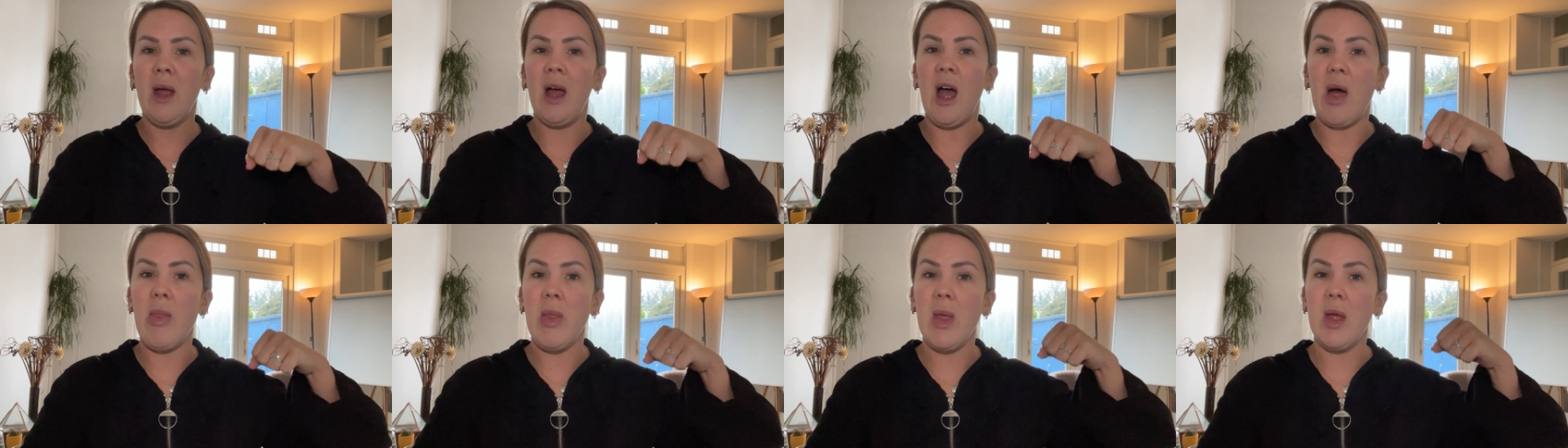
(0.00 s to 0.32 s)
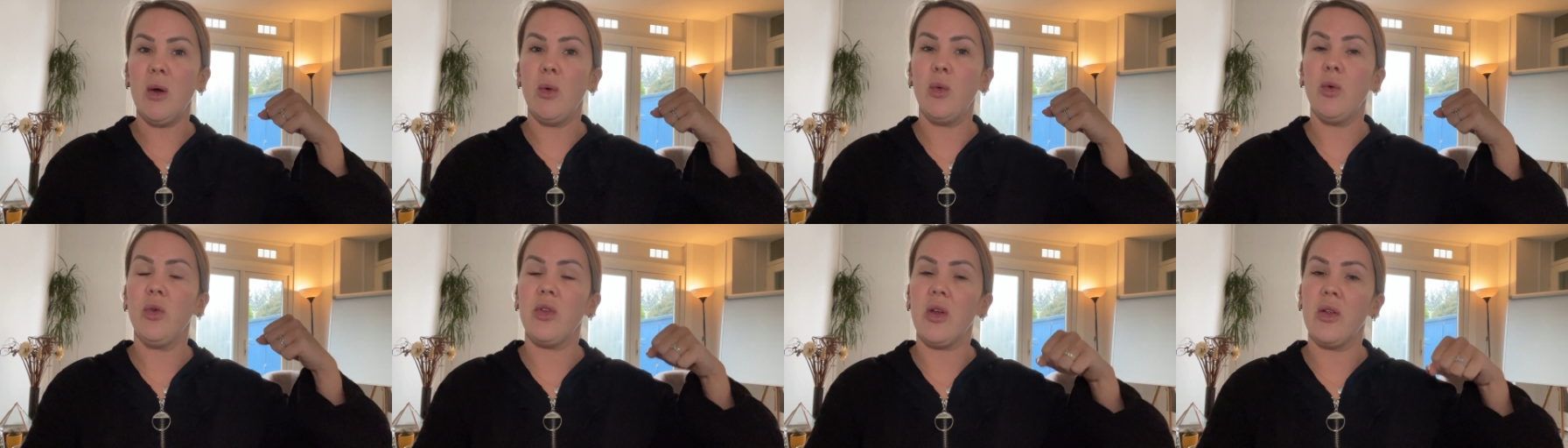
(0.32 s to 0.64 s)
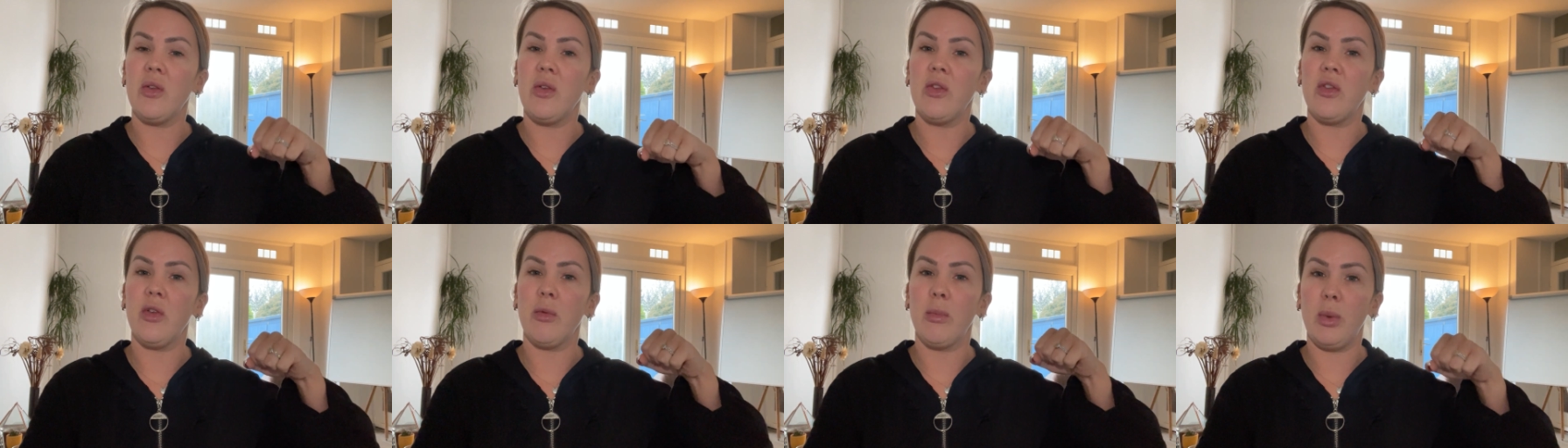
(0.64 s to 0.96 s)
and then also
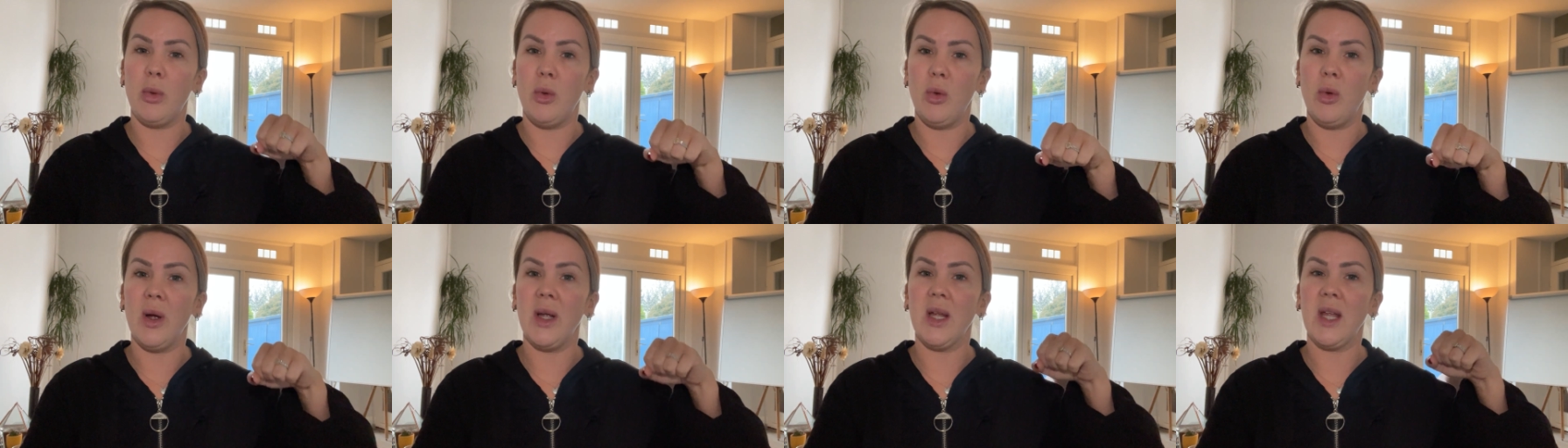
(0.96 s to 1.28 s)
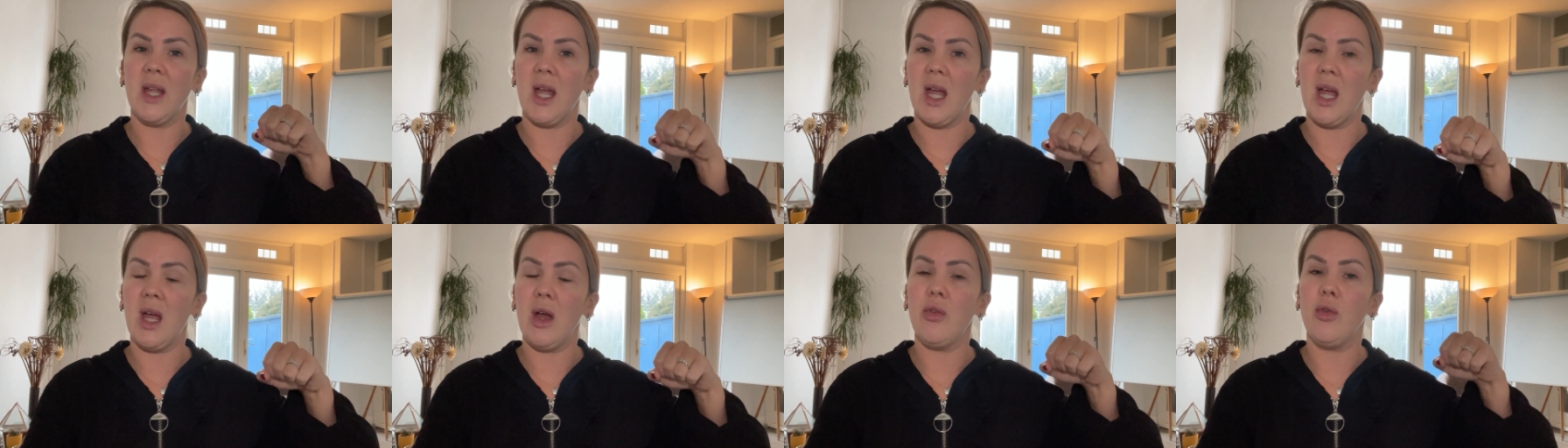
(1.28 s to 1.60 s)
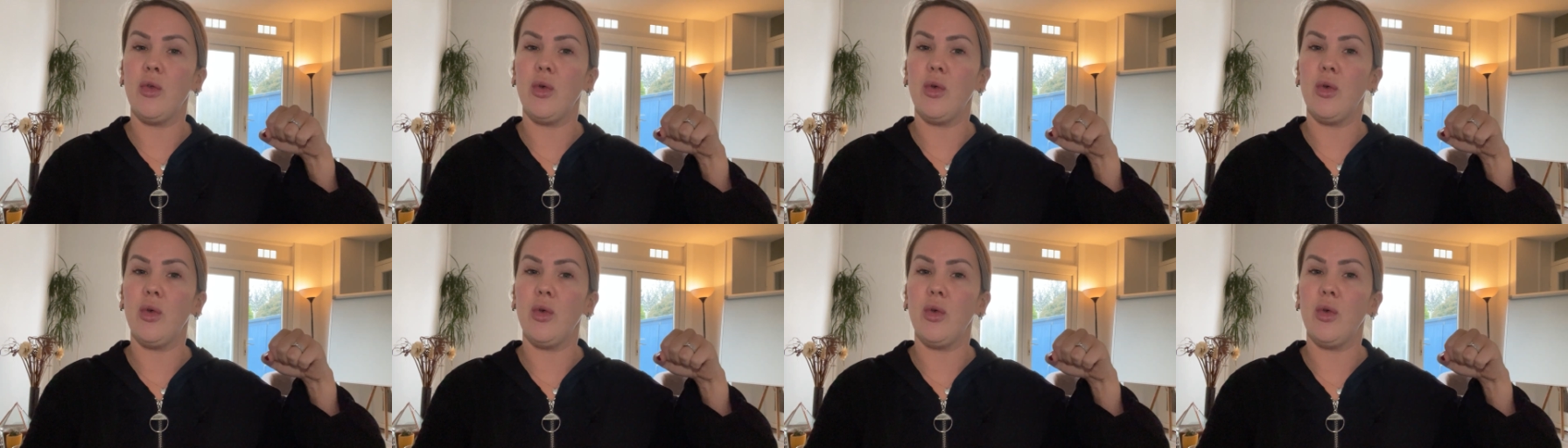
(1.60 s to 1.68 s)
to support and care